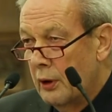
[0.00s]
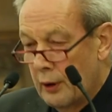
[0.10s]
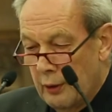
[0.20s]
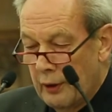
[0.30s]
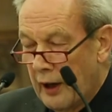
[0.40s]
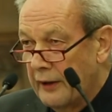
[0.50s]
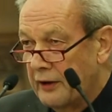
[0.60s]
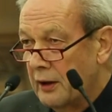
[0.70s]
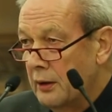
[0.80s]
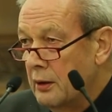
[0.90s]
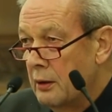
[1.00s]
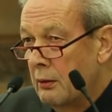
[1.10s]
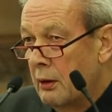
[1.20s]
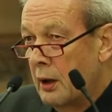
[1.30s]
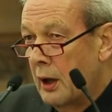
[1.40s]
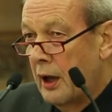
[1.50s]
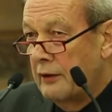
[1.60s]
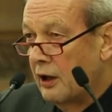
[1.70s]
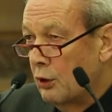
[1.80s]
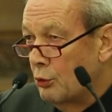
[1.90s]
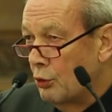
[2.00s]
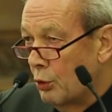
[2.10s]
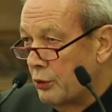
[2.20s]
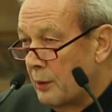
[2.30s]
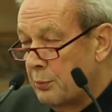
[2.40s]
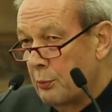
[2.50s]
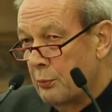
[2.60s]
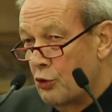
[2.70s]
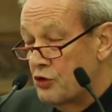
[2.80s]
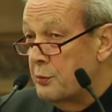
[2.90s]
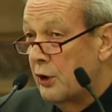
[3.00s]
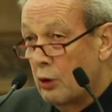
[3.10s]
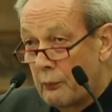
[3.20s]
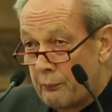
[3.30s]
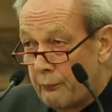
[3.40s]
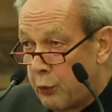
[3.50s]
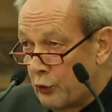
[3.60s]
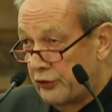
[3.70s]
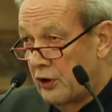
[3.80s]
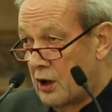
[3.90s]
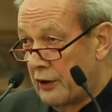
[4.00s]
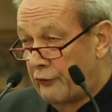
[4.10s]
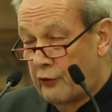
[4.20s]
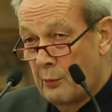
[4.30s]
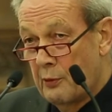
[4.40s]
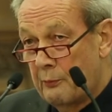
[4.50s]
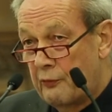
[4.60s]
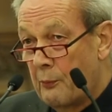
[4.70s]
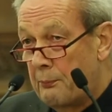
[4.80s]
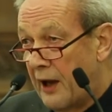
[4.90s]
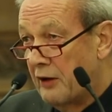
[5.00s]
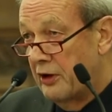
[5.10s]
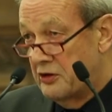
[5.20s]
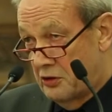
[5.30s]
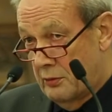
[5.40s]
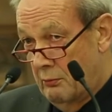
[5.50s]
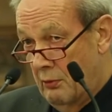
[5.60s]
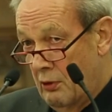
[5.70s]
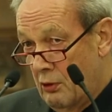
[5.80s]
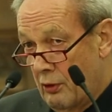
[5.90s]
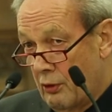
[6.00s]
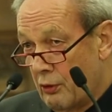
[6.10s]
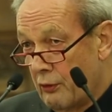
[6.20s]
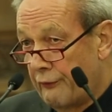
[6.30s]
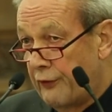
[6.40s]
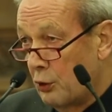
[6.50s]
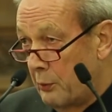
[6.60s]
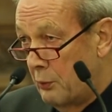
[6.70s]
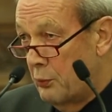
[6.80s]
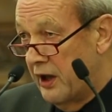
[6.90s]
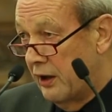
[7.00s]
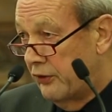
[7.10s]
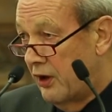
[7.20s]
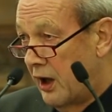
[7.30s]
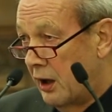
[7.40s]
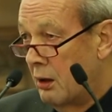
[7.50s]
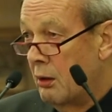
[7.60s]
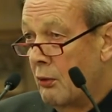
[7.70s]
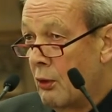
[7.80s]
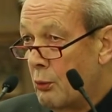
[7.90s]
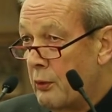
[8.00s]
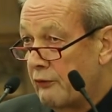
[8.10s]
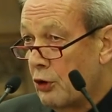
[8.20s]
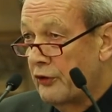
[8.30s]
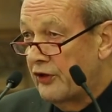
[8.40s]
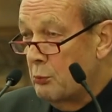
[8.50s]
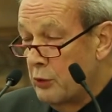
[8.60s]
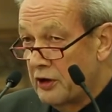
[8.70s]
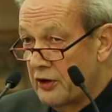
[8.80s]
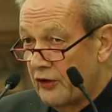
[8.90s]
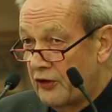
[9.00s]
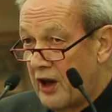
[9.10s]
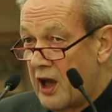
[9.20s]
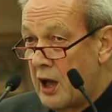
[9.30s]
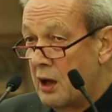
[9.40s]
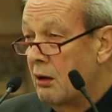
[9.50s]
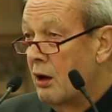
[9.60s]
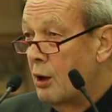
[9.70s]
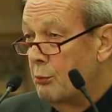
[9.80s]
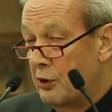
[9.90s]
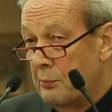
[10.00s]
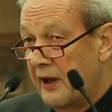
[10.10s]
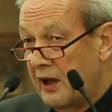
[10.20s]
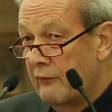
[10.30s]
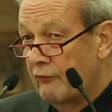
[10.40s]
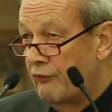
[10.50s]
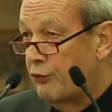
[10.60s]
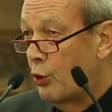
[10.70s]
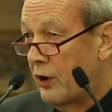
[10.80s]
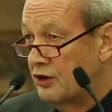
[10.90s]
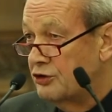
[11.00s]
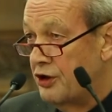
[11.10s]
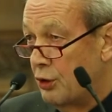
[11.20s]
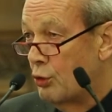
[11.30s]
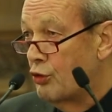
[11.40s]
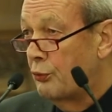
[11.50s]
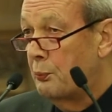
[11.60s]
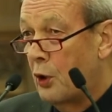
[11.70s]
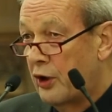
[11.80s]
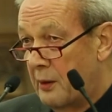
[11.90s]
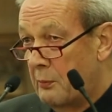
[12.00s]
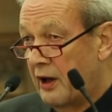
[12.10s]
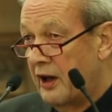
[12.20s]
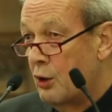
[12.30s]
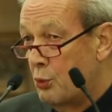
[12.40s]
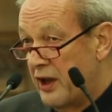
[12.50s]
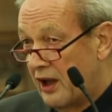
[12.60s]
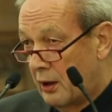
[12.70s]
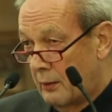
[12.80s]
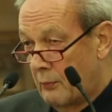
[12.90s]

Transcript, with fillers: Aydin, and they load up on boats. We got postcards from them from Paris the following week saying, we've got somewhere to stay and we have been given 400 euros pocket money a week.